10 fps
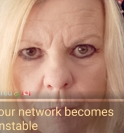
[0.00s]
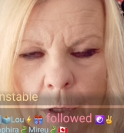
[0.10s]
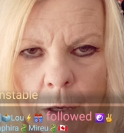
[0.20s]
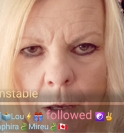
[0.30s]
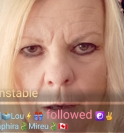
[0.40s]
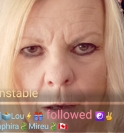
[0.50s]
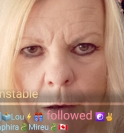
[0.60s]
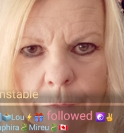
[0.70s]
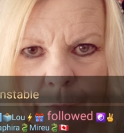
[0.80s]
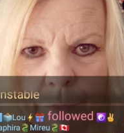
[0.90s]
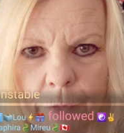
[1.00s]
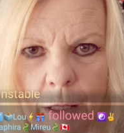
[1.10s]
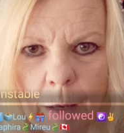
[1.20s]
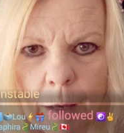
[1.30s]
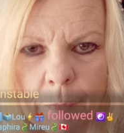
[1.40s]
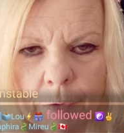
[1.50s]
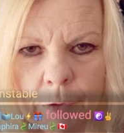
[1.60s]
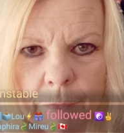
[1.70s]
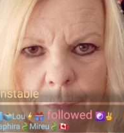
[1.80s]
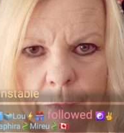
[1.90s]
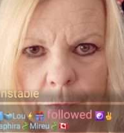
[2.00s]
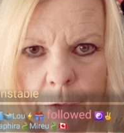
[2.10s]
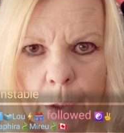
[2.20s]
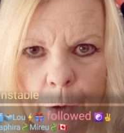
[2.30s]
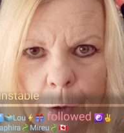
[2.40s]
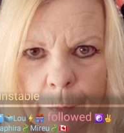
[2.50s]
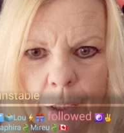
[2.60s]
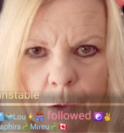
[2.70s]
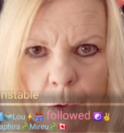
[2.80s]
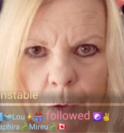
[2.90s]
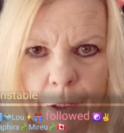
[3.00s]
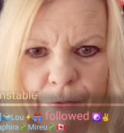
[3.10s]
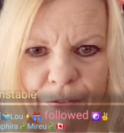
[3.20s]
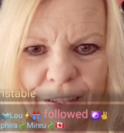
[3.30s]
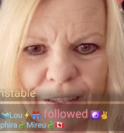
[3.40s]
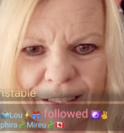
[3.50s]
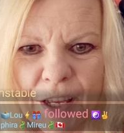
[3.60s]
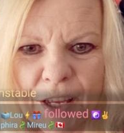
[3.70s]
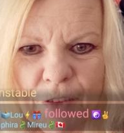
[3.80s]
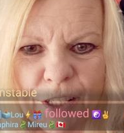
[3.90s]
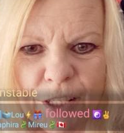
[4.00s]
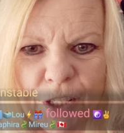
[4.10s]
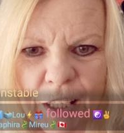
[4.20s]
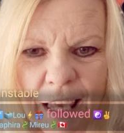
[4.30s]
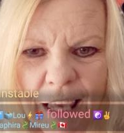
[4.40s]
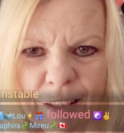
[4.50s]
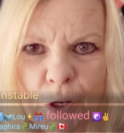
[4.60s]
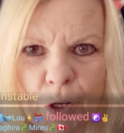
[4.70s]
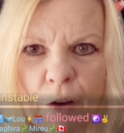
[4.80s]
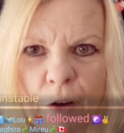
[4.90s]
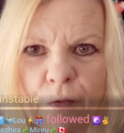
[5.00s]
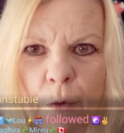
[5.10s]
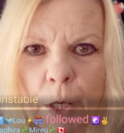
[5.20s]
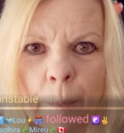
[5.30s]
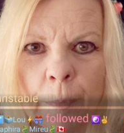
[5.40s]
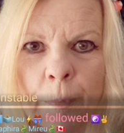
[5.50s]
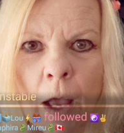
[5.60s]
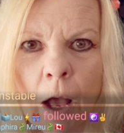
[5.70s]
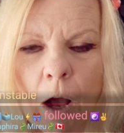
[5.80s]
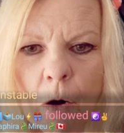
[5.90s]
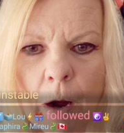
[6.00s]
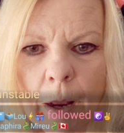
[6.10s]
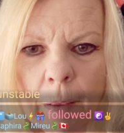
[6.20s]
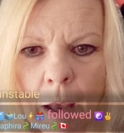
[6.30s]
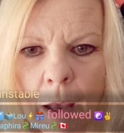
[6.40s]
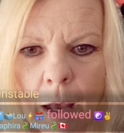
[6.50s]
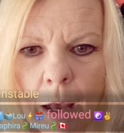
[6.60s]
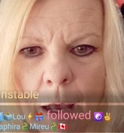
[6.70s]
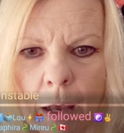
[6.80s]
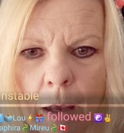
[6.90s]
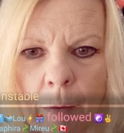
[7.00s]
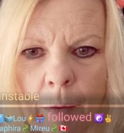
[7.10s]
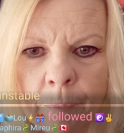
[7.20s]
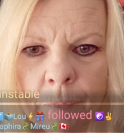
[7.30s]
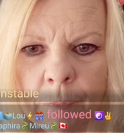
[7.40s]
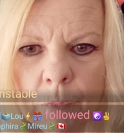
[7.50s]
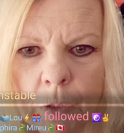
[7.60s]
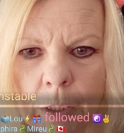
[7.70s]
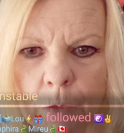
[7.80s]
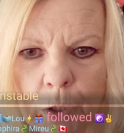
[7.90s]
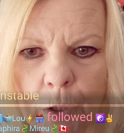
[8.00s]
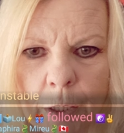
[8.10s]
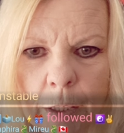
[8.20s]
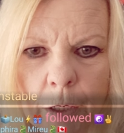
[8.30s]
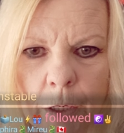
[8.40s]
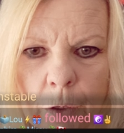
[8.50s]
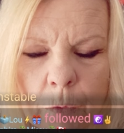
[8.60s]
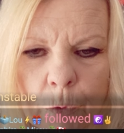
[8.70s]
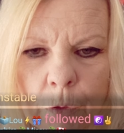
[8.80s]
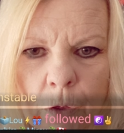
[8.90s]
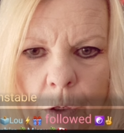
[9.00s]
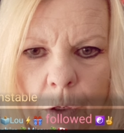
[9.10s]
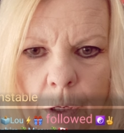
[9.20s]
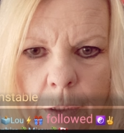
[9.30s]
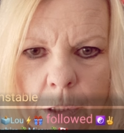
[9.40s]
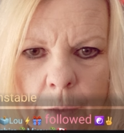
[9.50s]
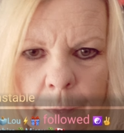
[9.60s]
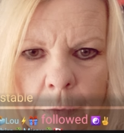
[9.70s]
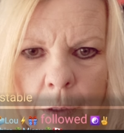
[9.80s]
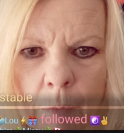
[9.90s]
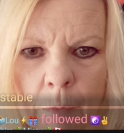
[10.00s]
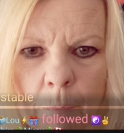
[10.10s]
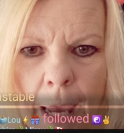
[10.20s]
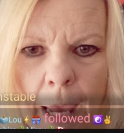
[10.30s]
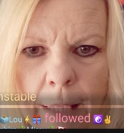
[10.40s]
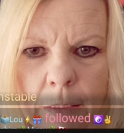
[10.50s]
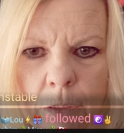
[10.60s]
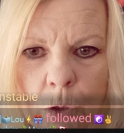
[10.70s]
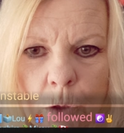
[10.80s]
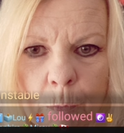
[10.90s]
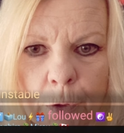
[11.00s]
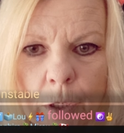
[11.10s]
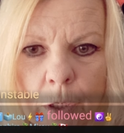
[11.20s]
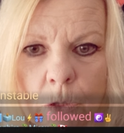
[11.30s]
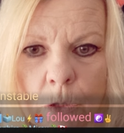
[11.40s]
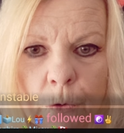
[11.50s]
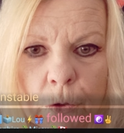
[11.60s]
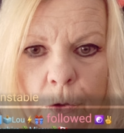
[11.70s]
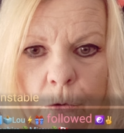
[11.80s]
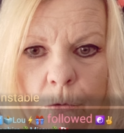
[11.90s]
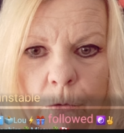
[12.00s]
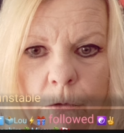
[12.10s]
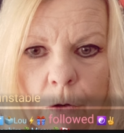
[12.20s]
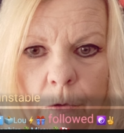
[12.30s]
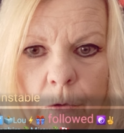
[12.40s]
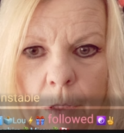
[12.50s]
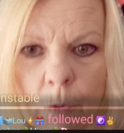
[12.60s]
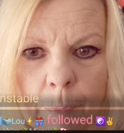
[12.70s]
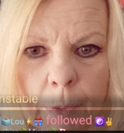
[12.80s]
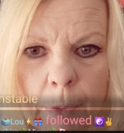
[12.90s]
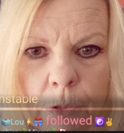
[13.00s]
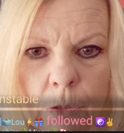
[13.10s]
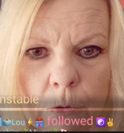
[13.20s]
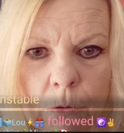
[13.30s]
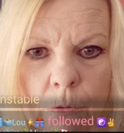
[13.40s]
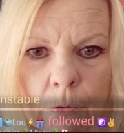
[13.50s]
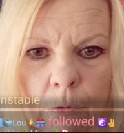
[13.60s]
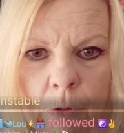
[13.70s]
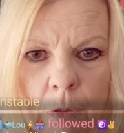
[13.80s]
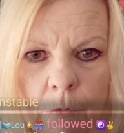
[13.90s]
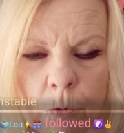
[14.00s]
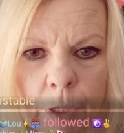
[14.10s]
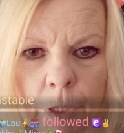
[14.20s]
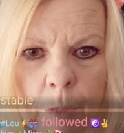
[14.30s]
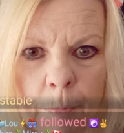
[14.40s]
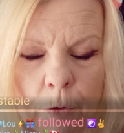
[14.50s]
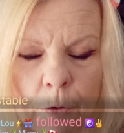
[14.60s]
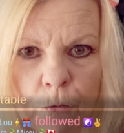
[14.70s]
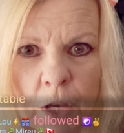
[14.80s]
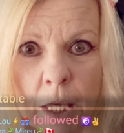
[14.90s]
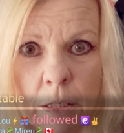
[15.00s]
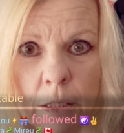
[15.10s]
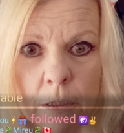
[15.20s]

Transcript: Oh, well, there we go. I knew I could eventually cancel it off. There we go. All right. What else have we got in here? We got masks. So if you don't really want people to out your face,